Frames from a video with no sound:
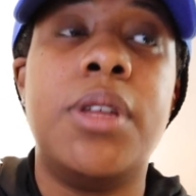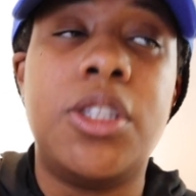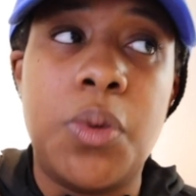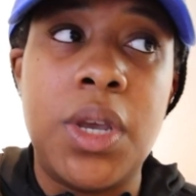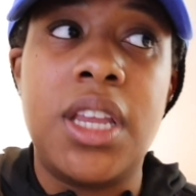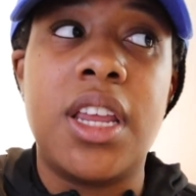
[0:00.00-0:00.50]

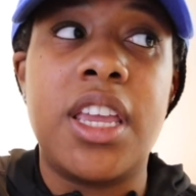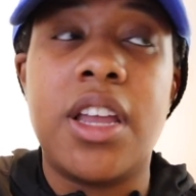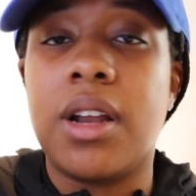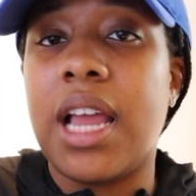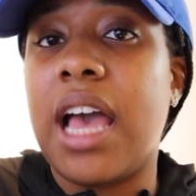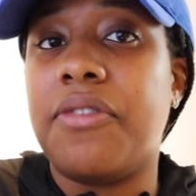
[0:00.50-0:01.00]
between a
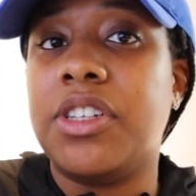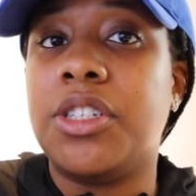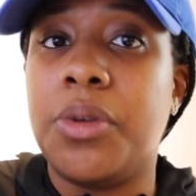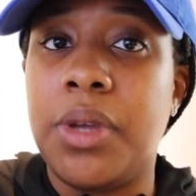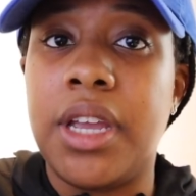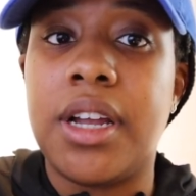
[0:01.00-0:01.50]
year and a half and
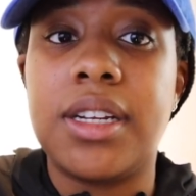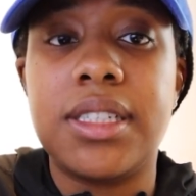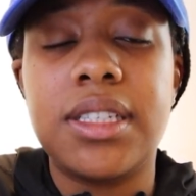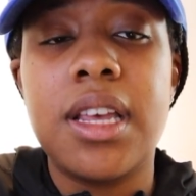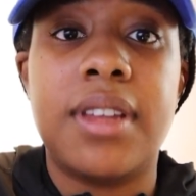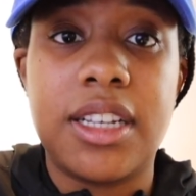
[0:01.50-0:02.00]
2 years.